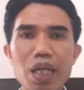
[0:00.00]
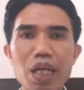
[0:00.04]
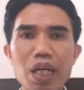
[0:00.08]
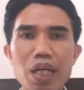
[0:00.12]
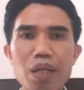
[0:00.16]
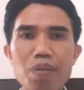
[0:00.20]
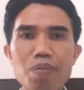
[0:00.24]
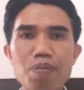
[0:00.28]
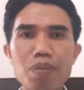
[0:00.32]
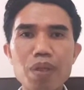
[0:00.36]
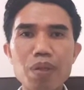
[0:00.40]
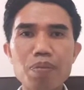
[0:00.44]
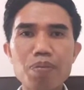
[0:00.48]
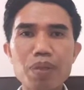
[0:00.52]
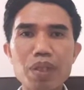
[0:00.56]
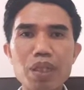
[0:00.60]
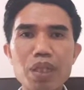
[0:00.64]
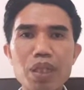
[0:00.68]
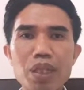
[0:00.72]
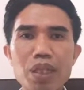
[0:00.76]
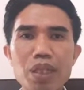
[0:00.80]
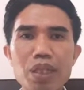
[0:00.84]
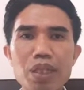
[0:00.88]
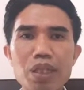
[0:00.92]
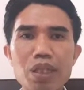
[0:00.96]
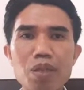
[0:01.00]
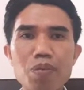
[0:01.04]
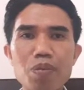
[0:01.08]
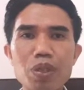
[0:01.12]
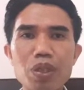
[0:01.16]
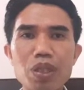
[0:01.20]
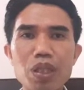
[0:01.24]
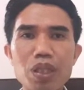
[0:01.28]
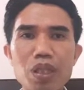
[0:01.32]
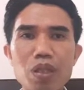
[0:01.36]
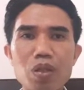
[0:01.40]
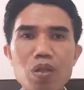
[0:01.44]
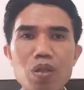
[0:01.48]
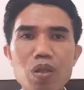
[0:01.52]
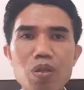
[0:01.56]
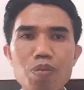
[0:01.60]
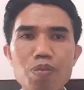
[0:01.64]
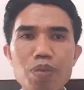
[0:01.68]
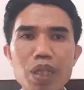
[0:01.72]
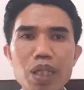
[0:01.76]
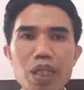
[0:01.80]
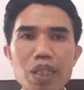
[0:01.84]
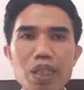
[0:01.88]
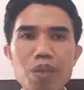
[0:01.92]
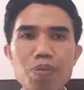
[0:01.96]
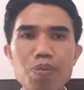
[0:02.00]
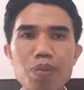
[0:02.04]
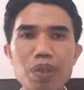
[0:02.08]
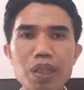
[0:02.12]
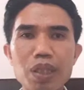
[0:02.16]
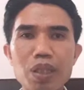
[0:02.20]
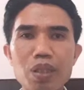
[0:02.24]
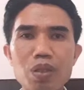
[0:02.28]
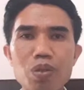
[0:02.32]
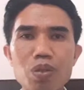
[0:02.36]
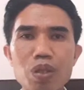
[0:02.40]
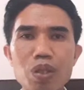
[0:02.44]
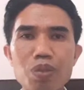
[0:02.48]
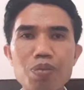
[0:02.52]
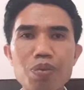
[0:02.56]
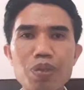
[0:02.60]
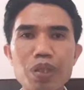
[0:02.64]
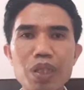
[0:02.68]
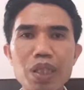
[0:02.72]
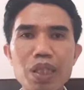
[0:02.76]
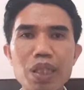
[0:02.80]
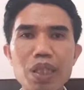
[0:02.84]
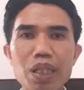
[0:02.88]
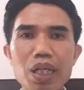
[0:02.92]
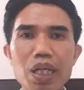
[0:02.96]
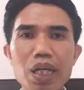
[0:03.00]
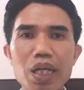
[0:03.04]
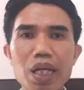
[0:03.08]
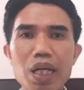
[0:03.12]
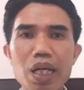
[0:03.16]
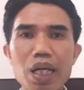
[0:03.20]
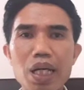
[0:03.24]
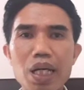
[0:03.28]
and map the distribution economic activity to reveal